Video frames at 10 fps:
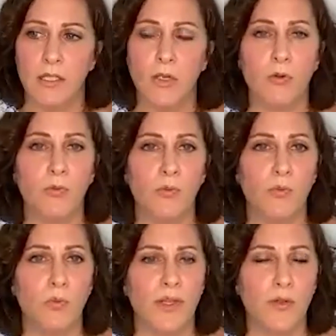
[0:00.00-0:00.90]
you know,
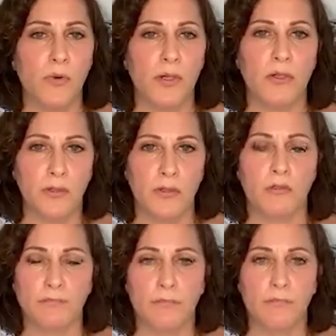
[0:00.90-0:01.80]
with
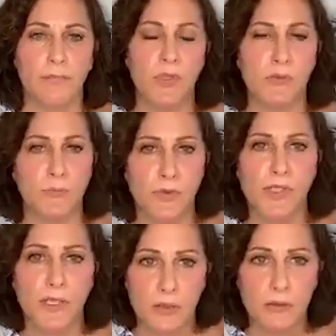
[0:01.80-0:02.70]
your
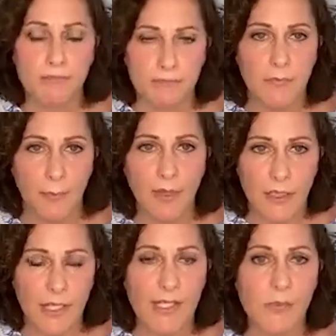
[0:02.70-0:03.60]
musical
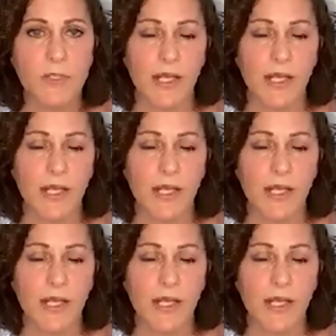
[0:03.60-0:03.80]
abilities,